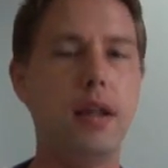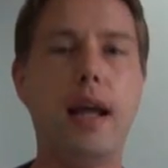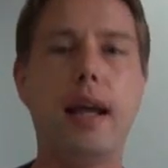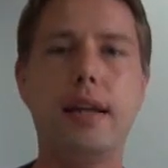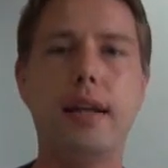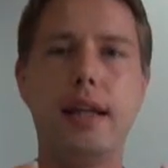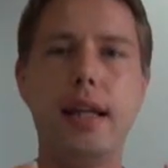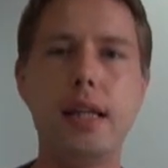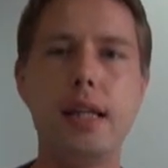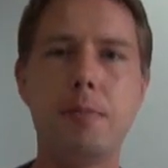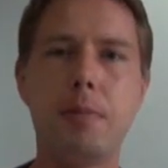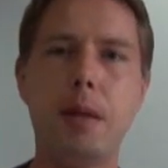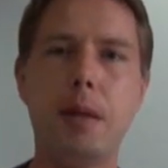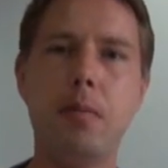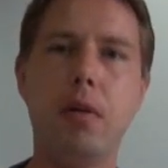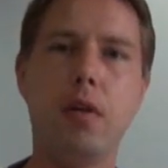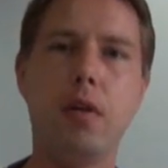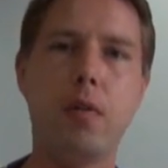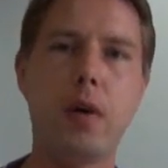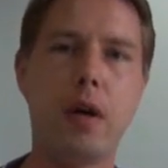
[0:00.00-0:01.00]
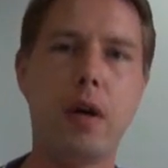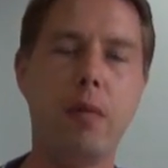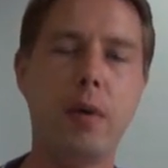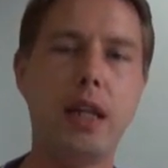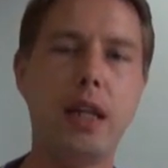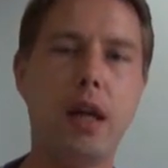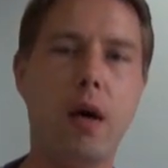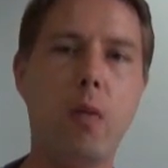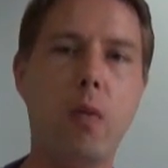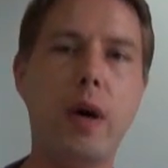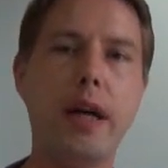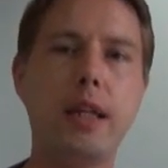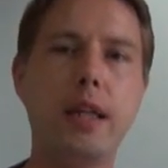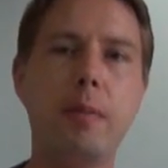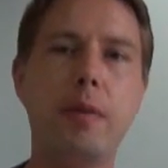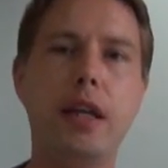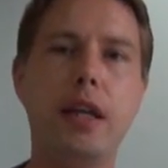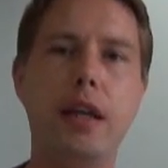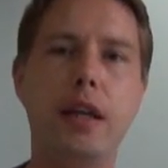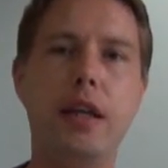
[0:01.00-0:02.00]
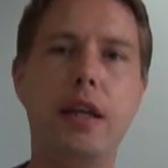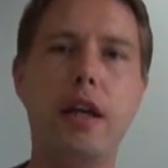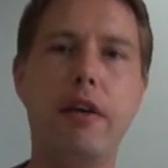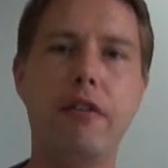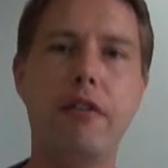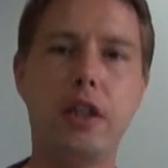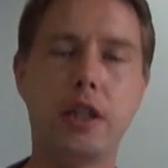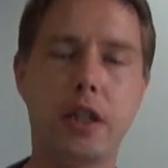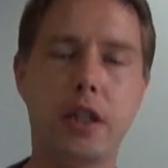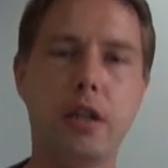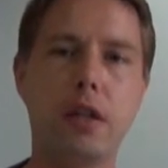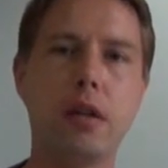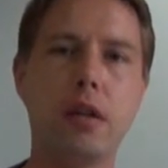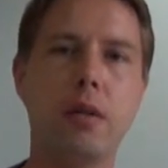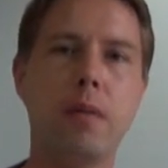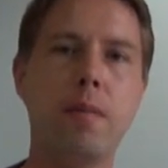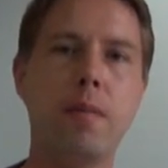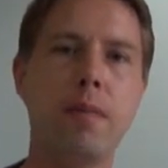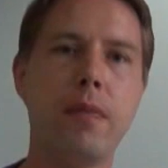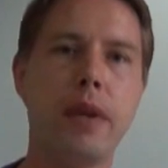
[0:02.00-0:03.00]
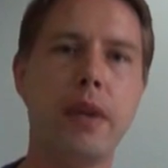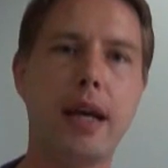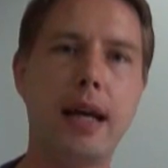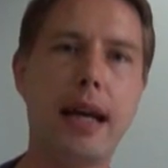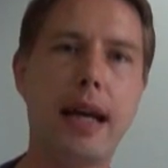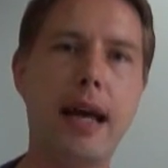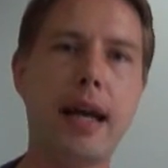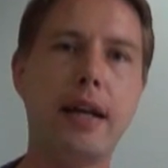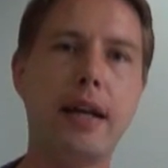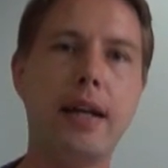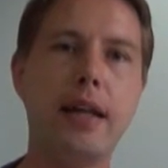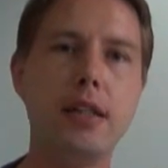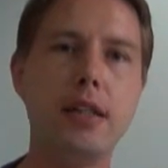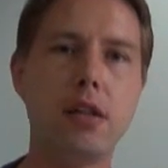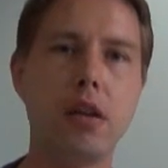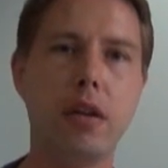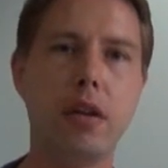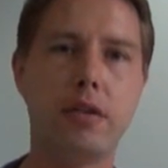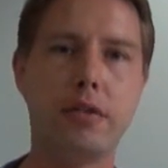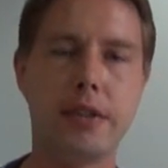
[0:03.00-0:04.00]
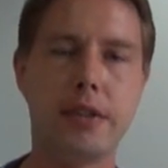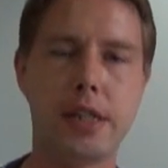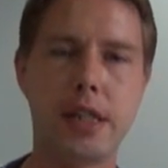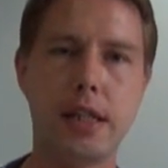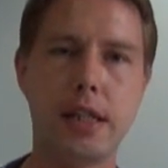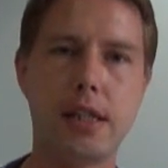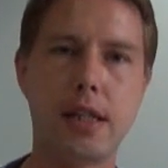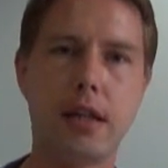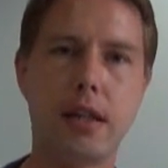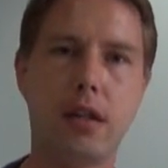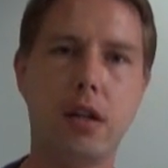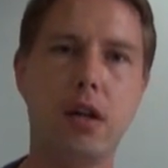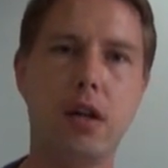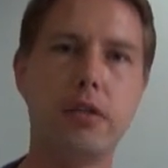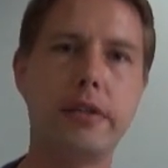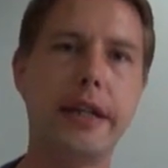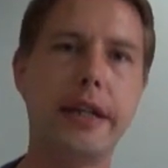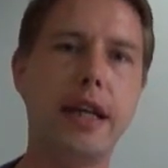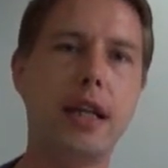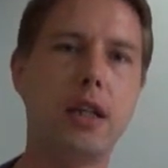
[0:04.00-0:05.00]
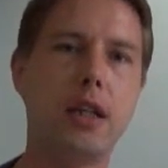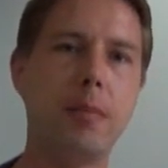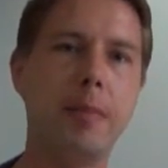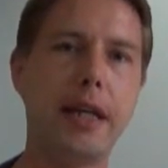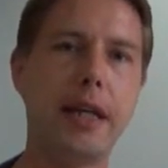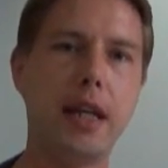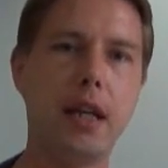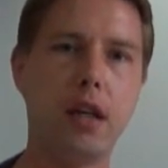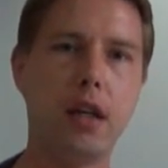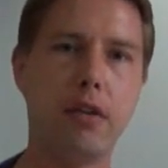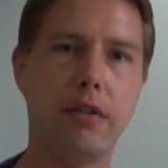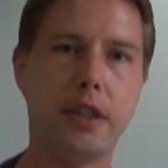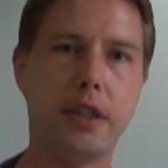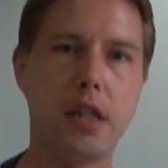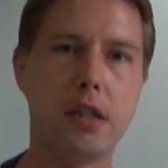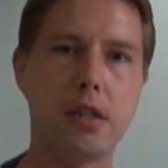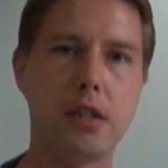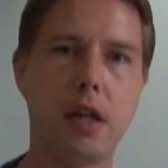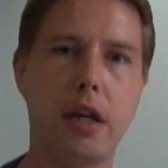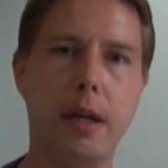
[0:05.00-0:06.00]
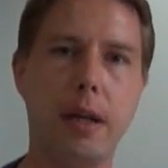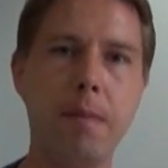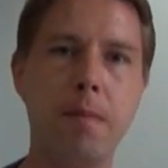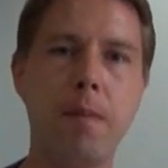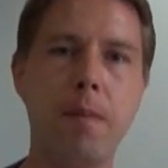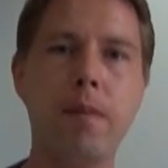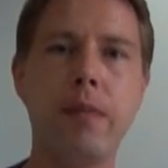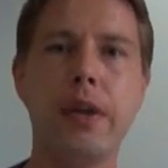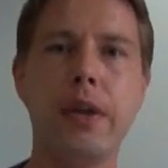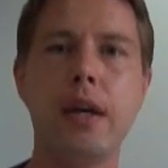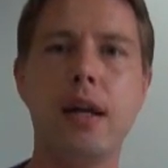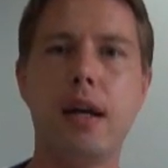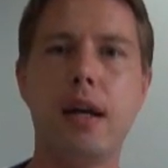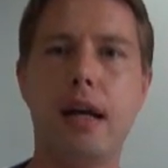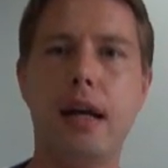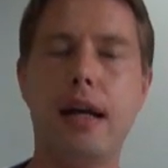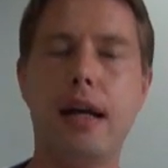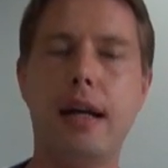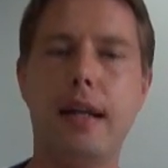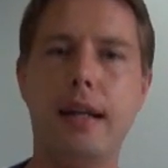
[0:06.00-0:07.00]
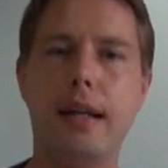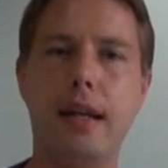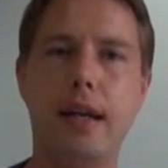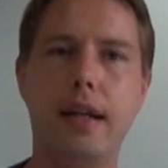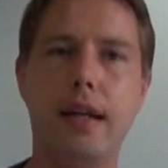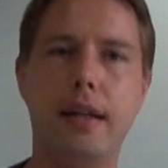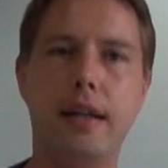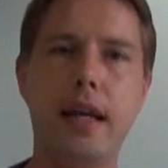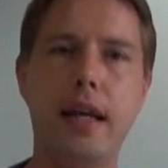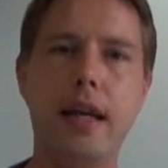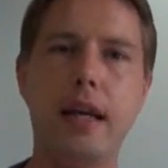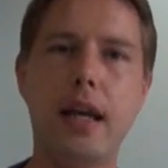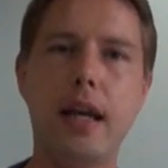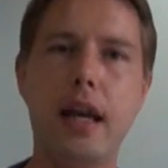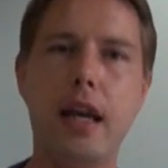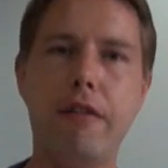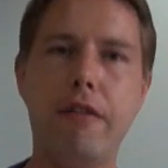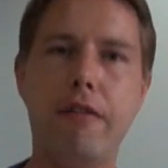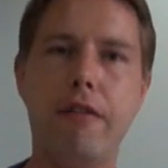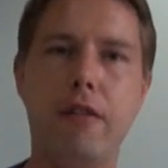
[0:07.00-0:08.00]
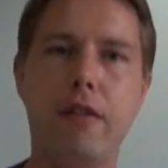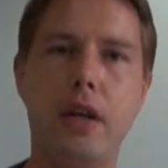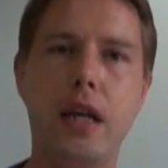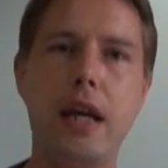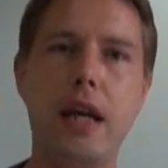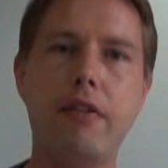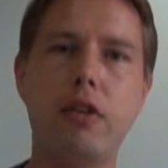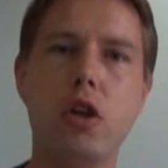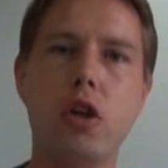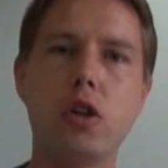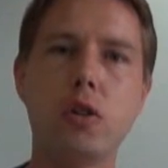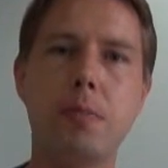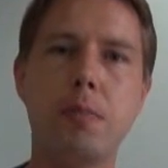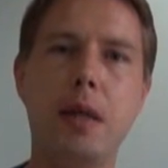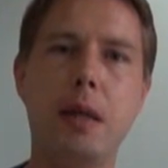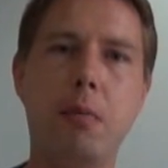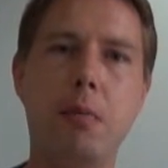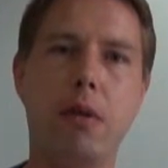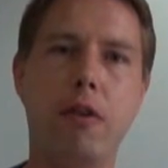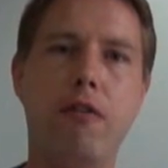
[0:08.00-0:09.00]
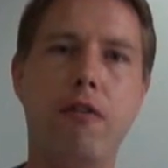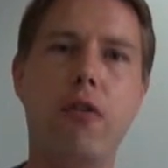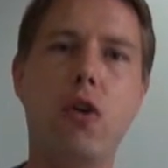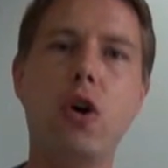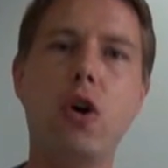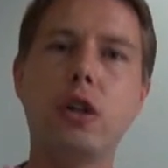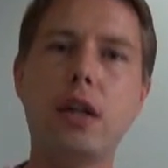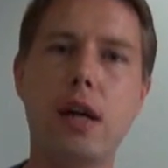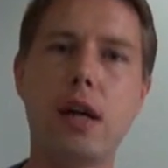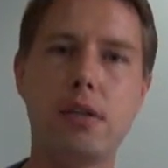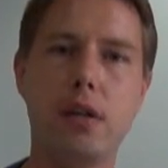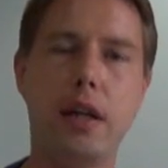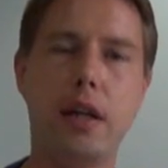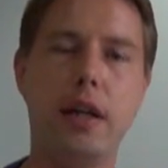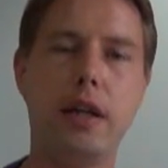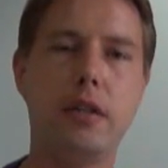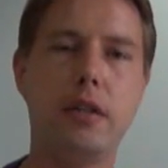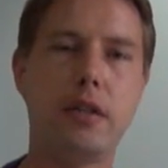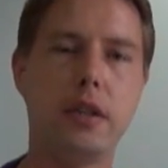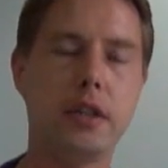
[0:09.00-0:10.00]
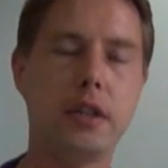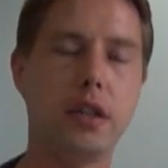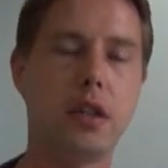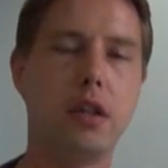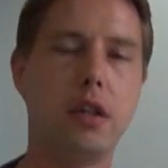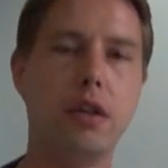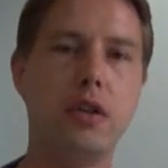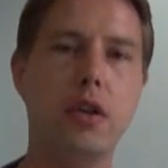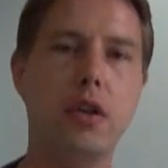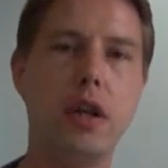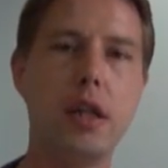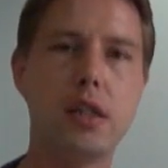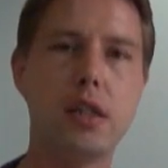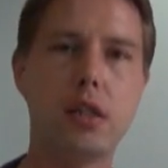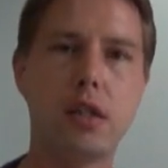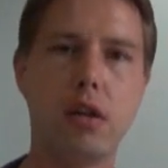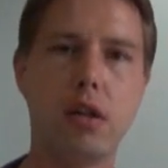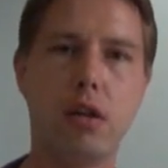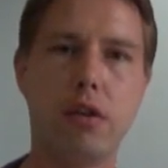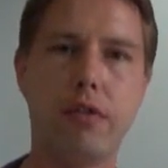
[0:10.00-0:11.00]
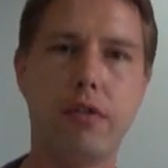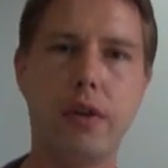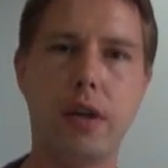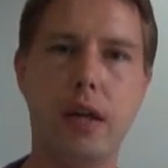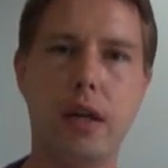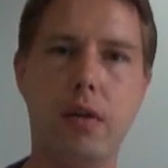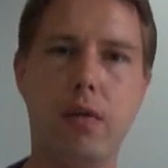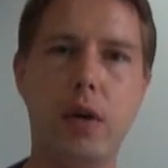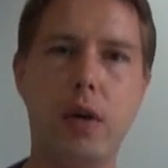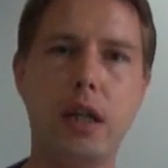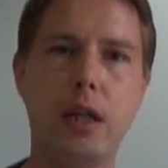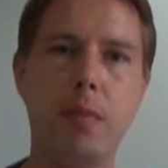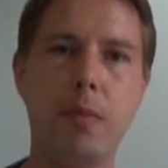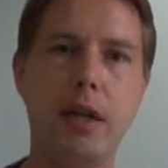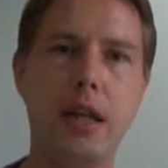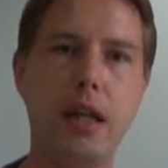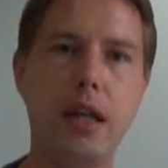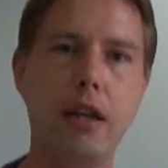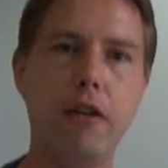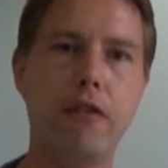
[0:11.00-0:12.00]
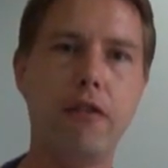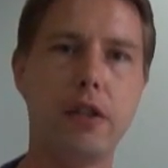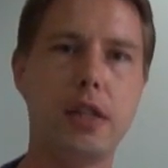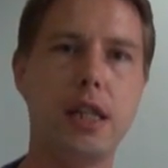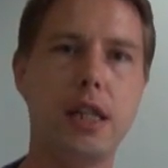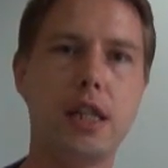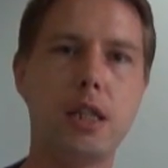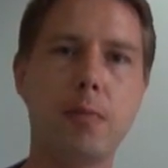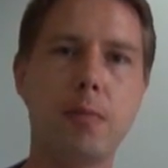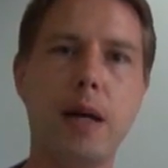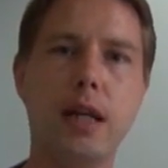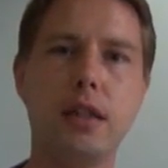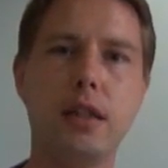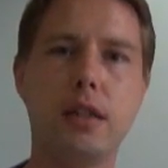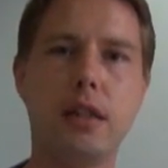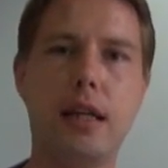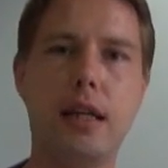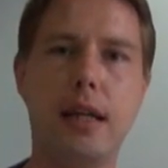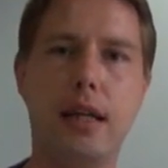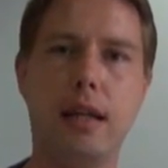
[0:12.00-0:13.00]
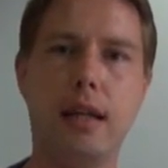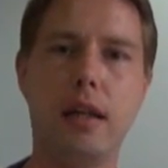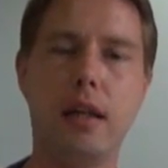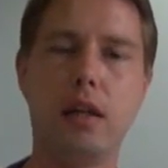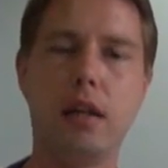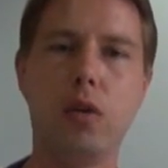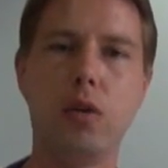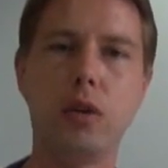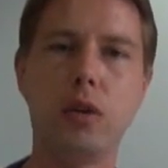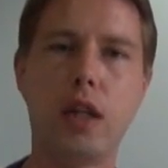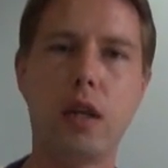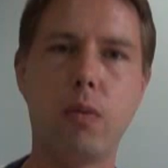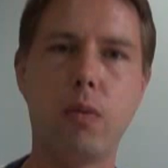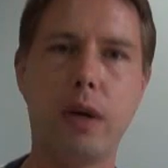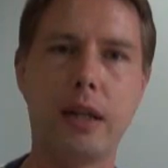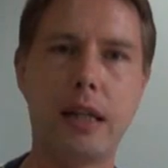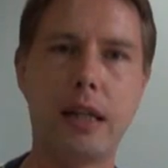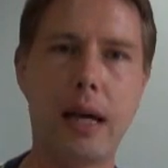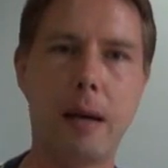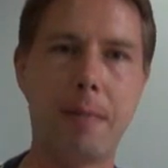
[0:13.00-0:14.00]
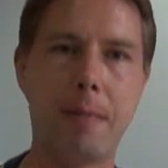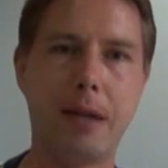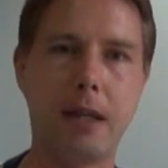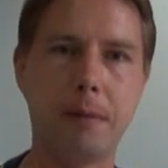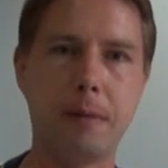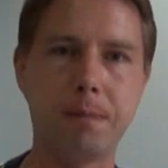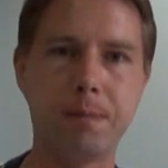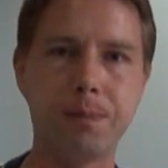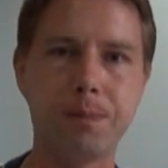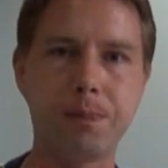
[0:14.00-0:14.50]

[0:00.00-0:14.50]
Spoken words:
and these people were with vitamin D deficient and insulin resistant already at the beginning of the study, and they gave those people 4,000 international units of vitamin D for 6 months and looked at what happened.